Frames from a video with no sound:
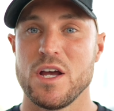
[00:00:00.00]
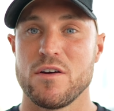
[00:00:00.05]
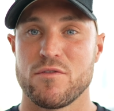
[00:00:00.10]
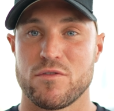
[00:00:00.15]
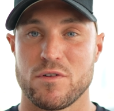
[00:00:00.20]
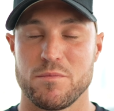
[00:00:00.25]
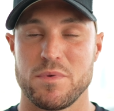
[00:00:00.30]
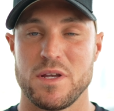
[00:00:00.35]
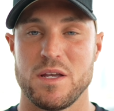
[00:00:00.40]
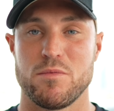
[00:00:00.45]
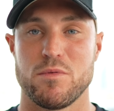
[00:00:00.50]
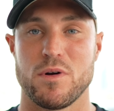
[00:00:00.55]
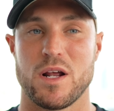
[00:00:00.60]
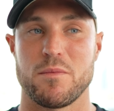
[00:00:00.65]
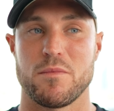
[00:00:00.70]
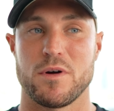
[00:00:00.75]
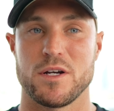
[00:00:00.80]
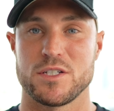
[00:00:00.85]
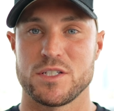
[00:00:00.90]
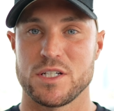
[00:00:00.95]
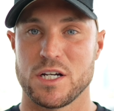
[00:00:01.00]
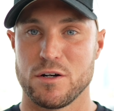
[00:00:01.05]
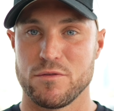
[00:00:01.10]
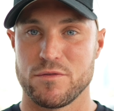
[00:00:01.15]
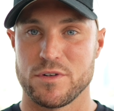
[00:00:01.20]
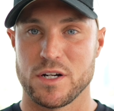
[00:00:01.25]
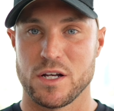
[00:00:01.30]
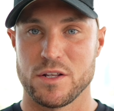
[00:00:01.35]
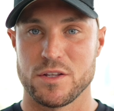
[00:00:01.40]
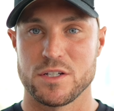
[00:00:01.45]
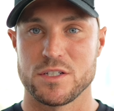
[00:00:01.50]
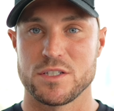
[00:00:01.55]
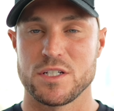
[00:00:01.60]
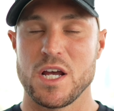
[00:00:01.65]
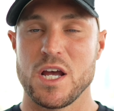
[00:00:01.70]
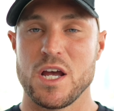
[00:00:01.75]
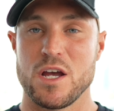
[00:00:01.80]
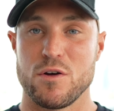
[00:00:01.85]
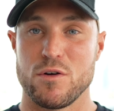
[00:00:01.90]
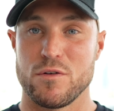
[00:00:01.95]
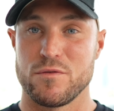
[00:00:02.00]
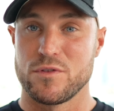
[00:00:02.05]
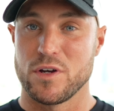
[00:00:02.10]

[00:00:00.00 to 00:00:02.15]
from people like myself and others who have